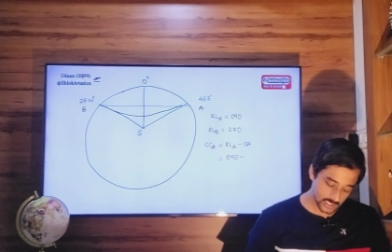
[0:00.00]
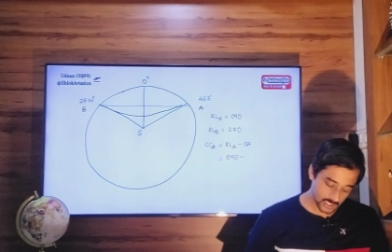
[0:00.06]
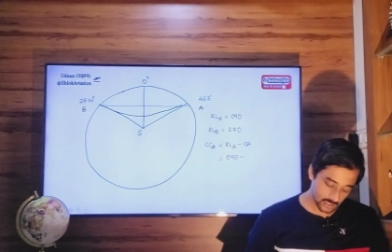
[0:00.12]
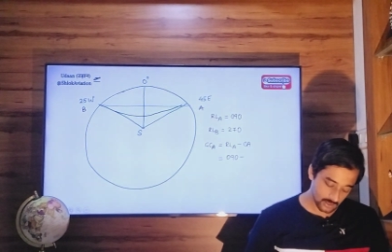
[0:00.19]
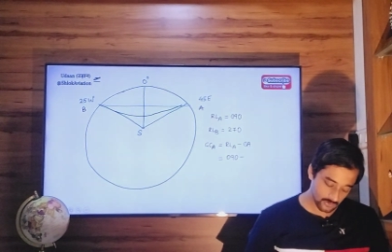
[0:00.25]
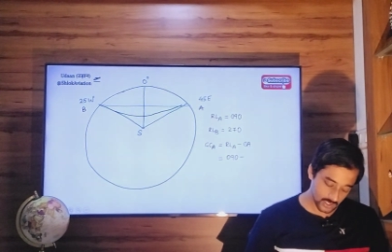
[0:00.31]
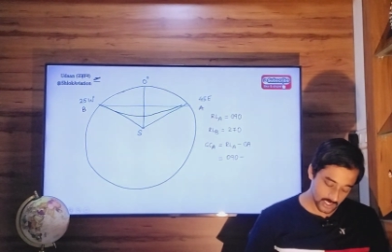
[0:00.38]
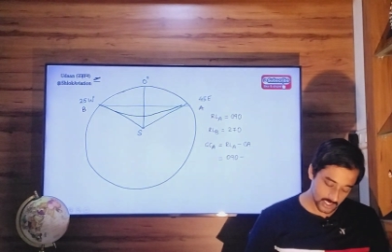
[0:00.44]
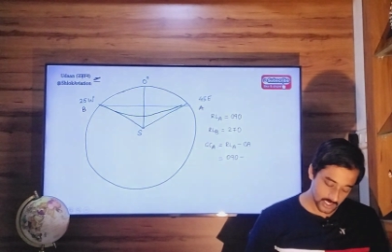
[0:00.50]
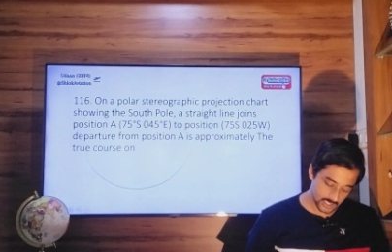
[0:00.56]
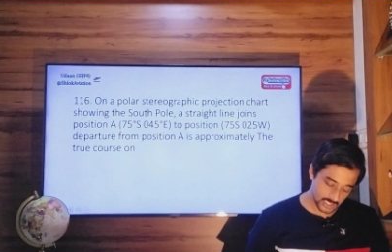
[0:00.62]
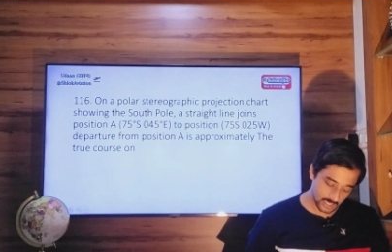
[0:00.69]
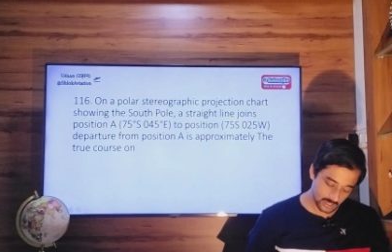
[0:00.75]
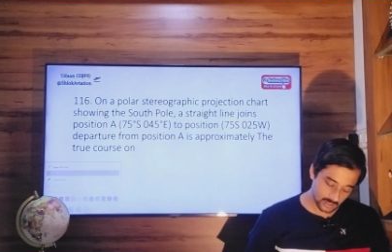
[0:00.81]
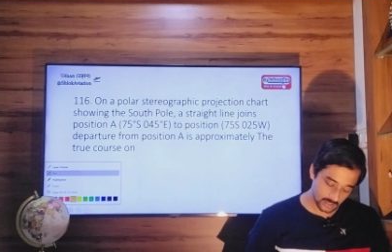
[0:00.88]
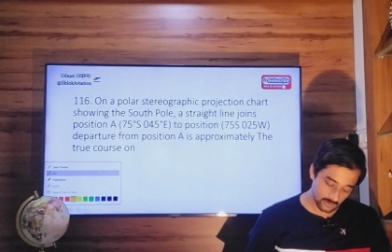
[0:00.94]
convergency
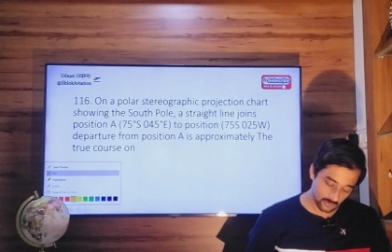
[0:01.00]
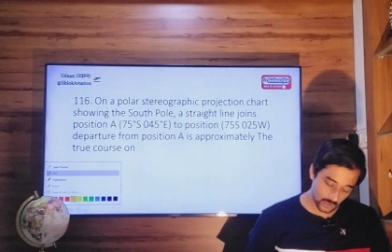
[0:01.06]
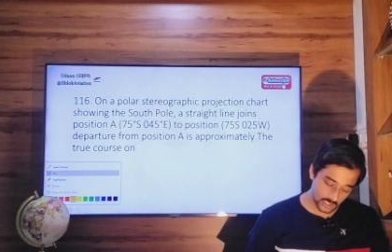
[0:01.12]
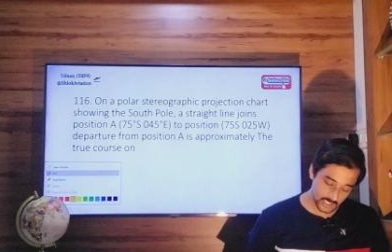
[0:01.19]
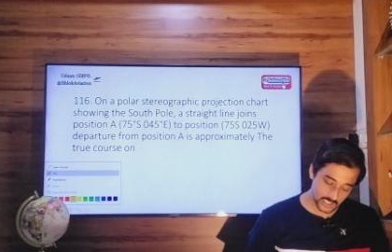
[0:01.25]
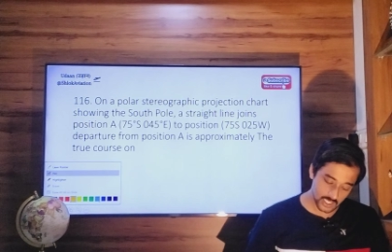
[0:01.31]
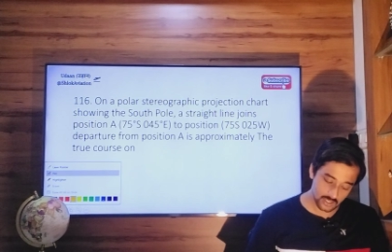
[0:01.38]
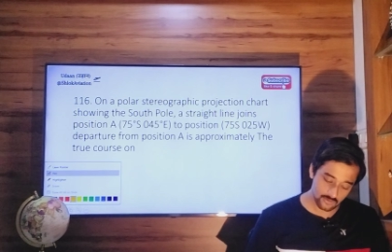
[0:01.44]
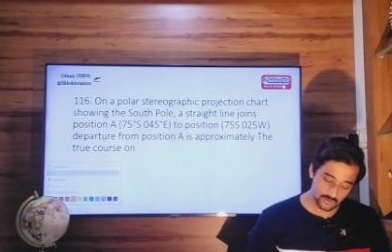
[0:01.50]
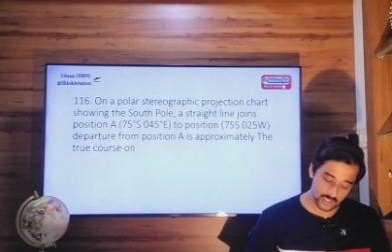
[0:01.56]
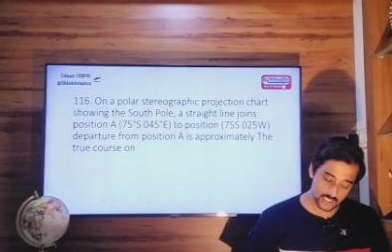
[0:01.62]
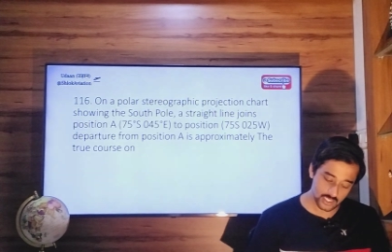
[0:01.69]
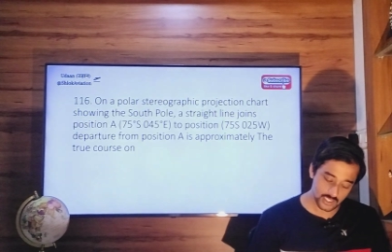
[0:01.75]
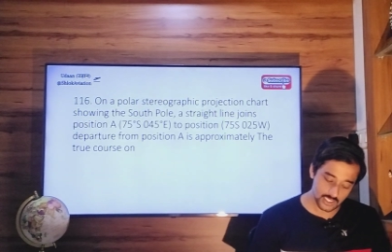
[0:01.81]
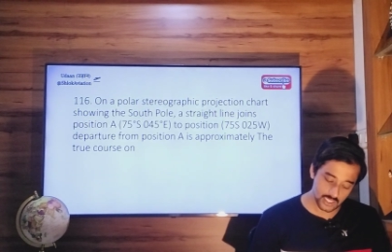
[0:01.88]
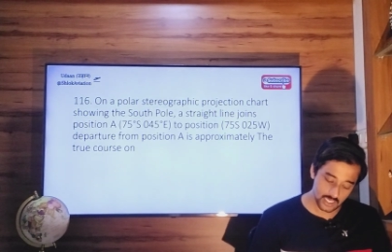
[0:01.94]
angle. What is
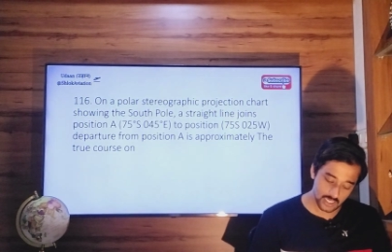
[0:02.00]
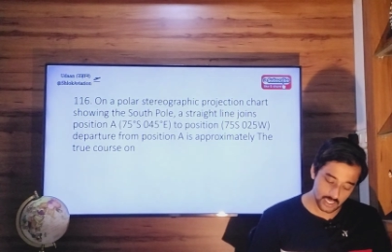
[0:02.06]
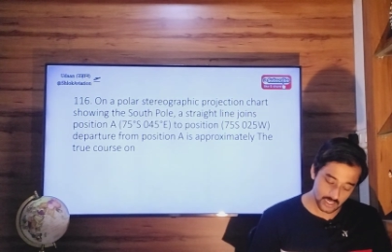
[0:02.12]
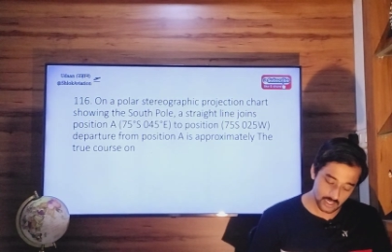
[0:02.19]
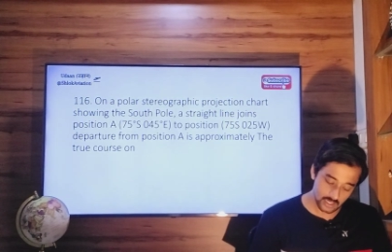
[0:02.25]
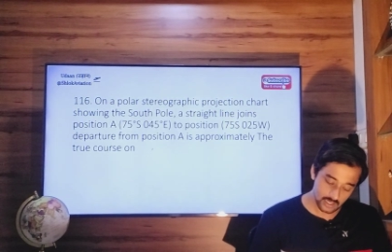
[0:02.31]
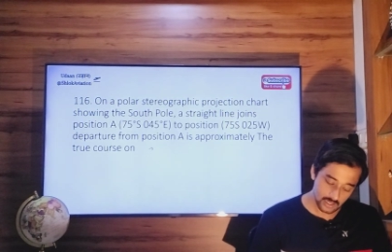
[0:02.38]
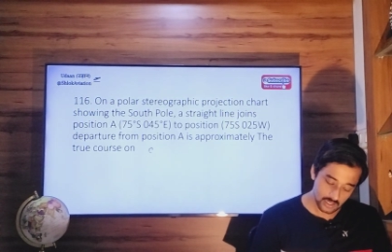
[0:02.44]
convergency here?